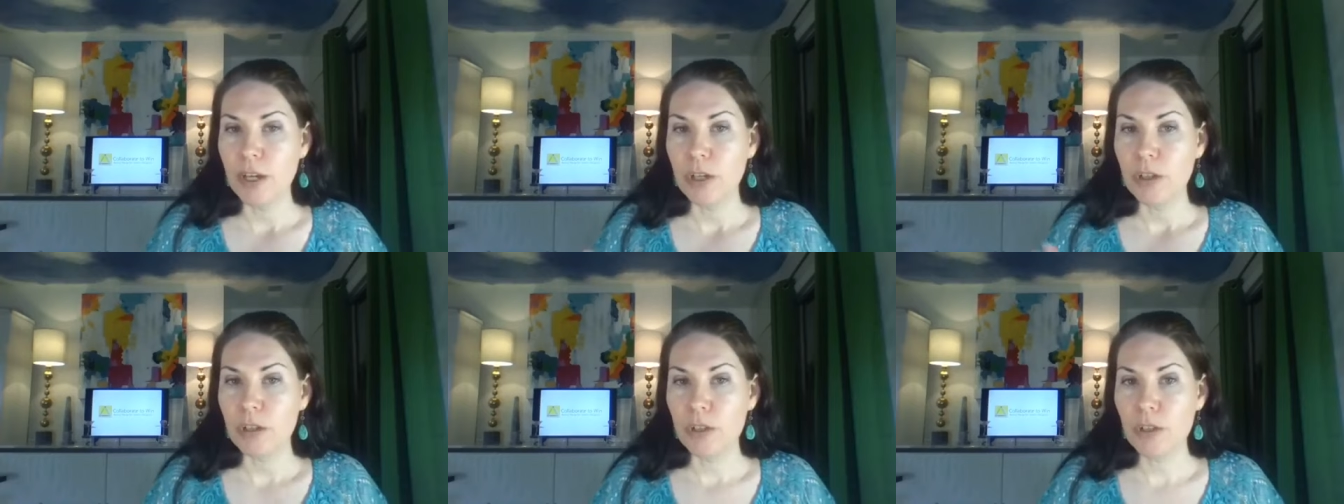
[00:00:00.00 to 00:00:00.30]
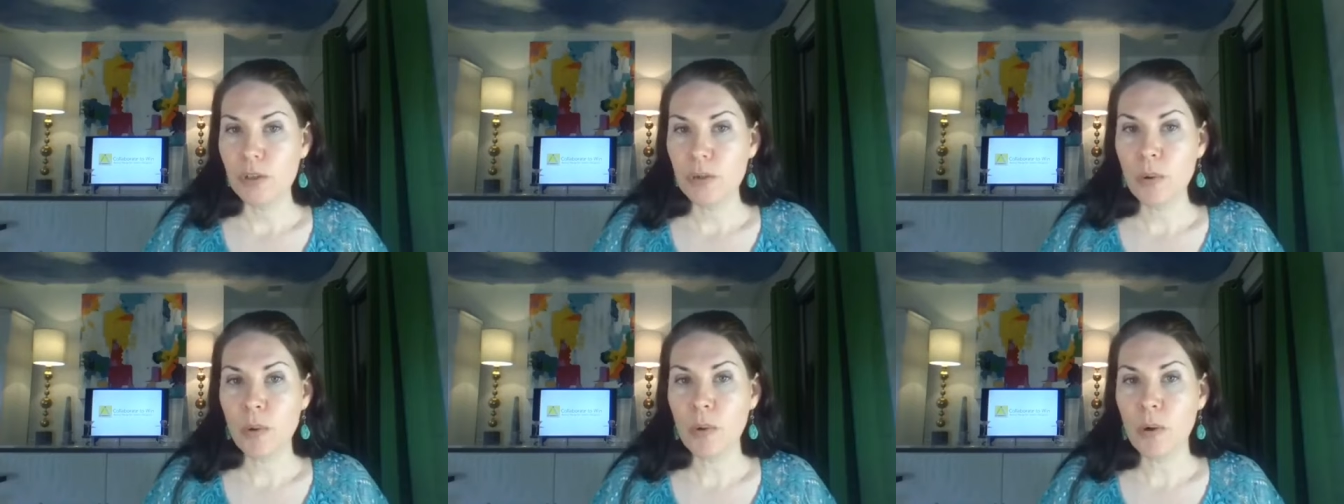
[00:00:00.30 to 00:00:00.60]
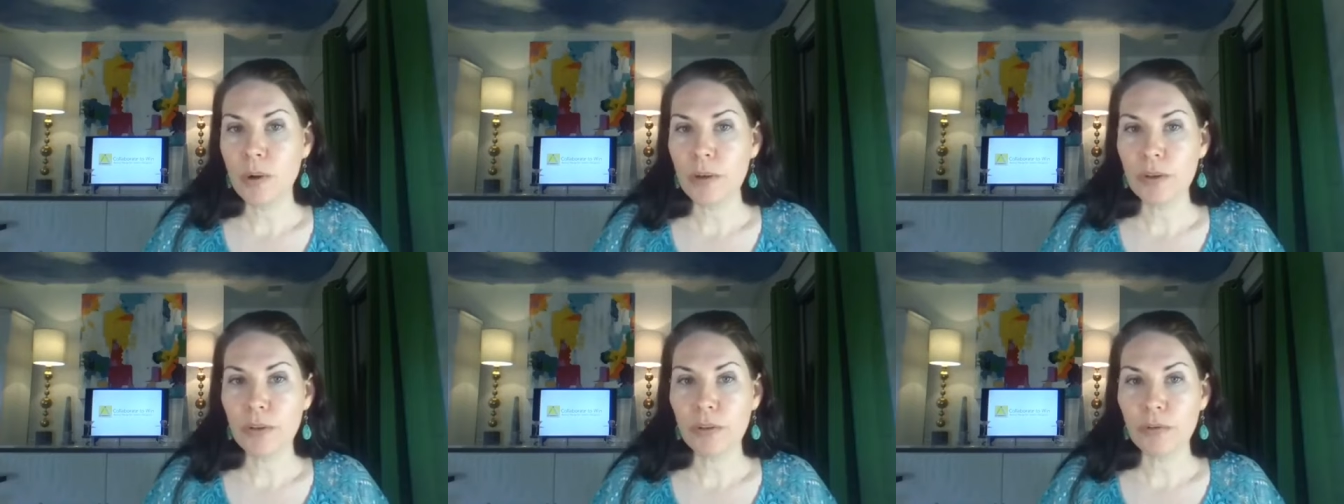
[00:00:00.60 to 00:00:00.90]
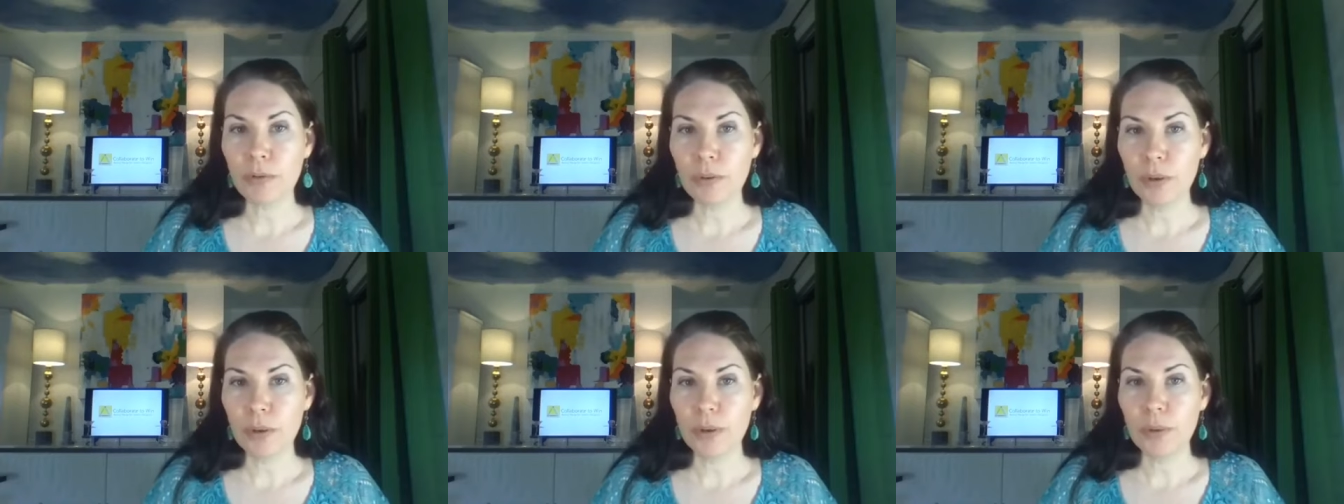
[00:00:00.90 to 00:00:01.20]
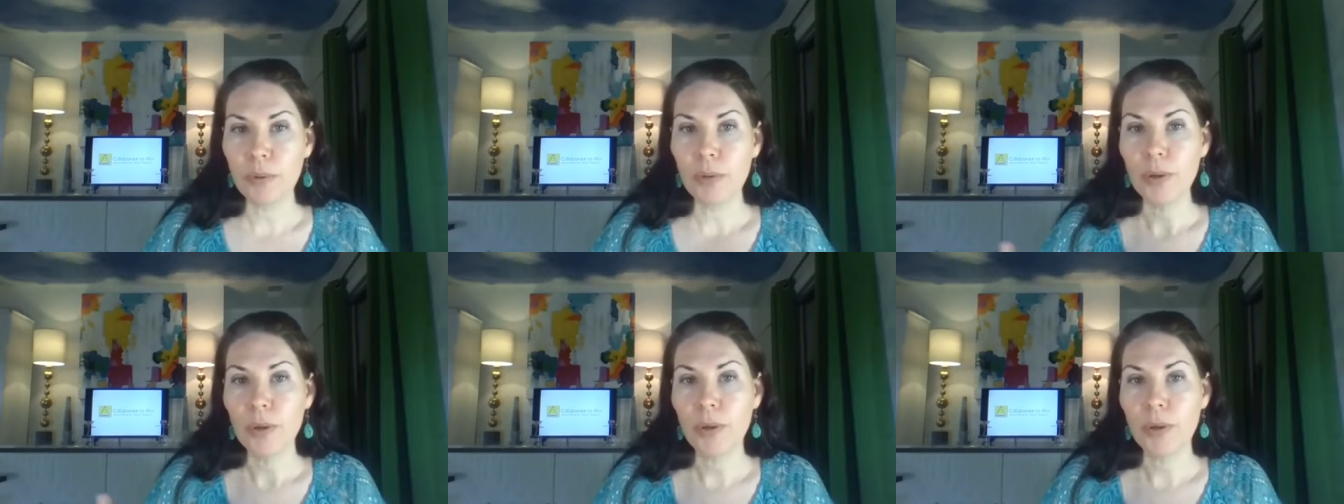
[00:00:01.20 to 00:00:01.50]
you order
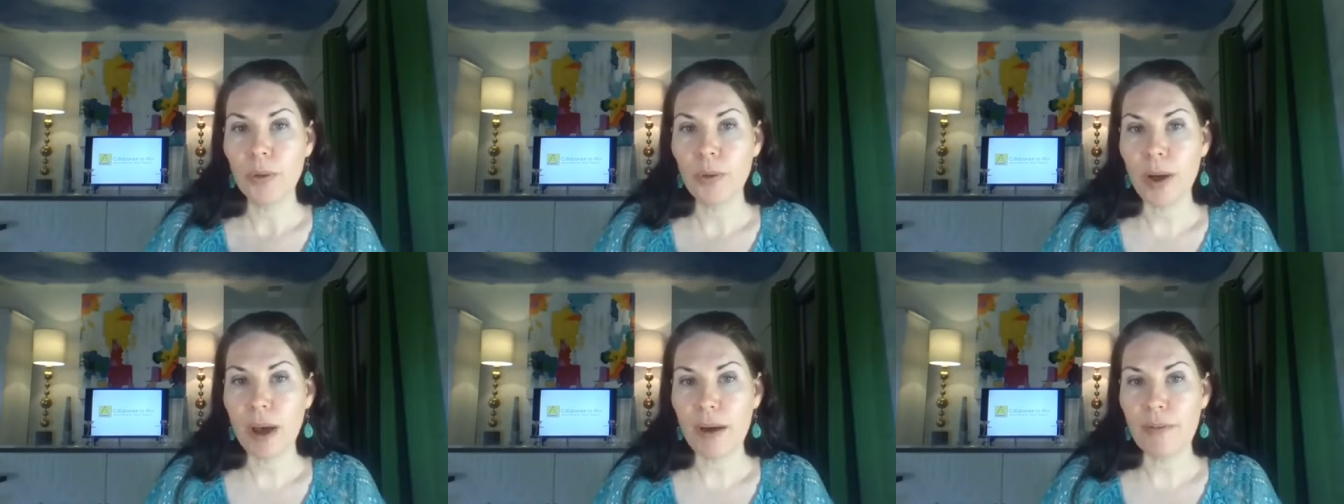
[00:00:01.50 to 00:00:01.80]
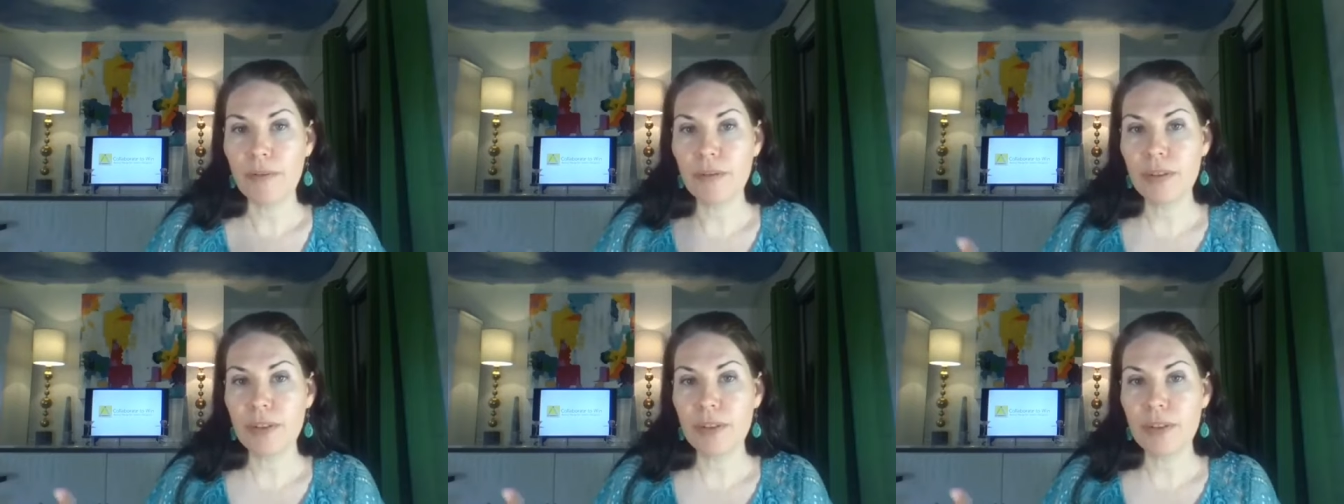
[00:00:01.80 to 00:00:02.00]
through whoever